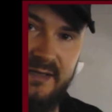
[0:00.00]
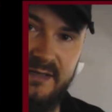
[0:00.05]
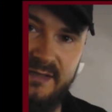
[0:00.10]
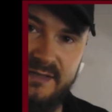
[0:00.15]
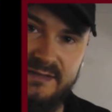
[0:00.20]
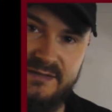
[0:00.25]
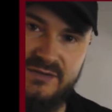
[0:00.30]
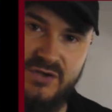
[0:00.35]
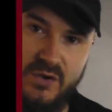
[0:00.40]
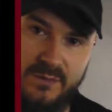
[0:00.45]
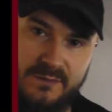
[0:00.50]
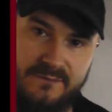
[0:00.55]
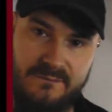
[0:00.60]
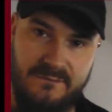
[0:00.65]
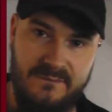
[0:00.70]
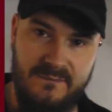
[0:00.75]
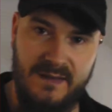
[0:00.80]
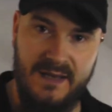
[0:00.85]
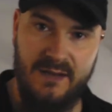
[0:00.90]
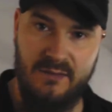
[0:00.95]
he's
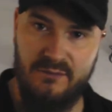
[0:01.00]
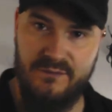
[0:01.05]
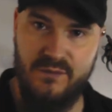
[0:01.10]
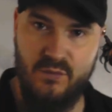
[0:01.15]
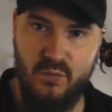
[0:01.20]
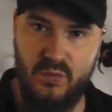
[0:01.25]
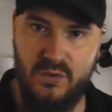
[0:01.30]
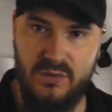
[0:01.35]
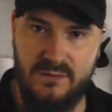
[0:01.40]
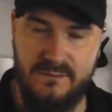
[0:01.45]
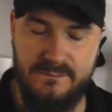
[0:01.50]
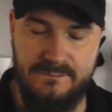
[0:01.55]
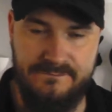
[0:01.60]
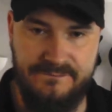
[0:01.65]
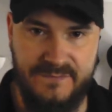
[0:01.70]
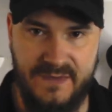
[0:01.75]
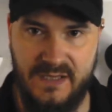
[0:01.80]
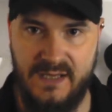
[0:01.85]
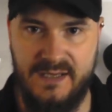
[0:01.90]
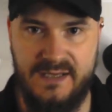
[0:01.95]
coming out of the wall,
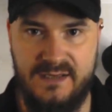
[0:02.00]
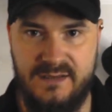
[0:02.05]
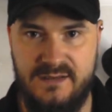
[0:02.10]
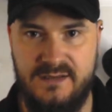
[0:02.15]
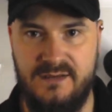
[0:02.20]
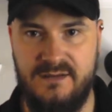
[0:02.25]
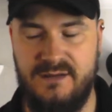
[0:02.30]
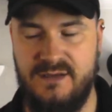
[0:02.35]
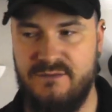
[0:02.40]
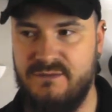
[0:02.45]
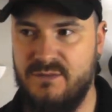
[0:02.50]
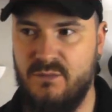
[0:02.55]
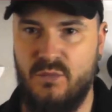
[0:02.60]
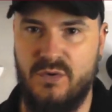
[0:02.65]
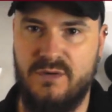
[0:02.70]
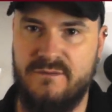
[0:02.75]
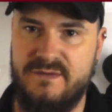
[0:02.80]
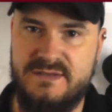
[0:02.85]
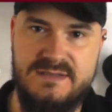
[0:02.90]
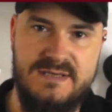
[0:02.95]
like you're in
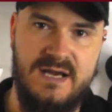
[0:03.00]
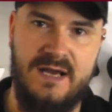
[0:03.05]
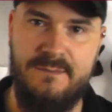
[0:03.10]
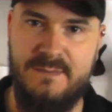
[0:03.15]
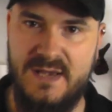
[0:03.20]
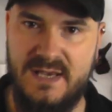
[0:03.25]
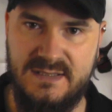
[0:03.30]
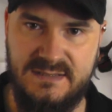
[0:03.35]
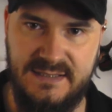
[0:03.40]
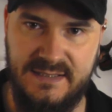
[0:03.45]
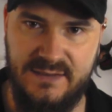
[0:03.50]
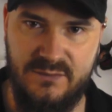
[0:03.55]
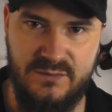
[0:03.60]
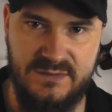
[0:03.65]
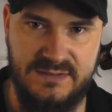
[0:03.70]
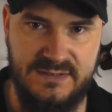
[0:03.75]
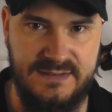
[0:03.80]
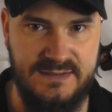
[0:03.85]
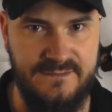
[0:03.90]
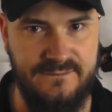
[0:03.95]
one of his nightmare
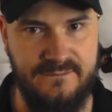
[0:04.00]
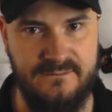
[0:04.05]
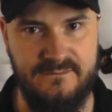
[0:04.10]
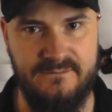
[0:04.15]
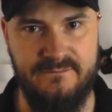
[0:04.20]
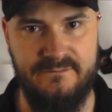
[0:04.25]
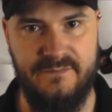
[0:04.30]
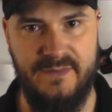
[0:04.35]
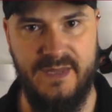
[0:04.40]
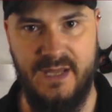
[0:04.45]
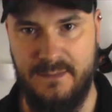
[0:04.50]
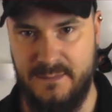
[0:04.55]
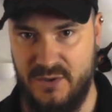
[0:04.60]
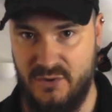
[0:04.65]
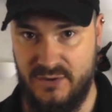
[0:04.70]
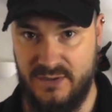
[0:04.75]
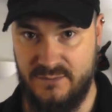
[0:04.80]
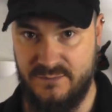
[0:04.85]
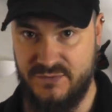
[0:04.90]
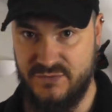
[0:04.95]
sequences in
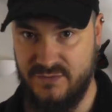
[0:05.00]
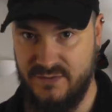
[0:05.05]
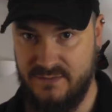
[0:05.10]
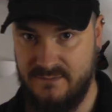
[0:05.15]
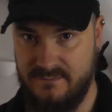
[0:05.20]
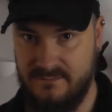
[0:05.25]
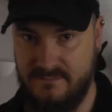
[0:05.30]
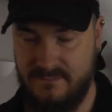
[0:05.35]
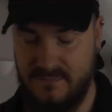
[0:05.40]
Nightmare on Elm Street.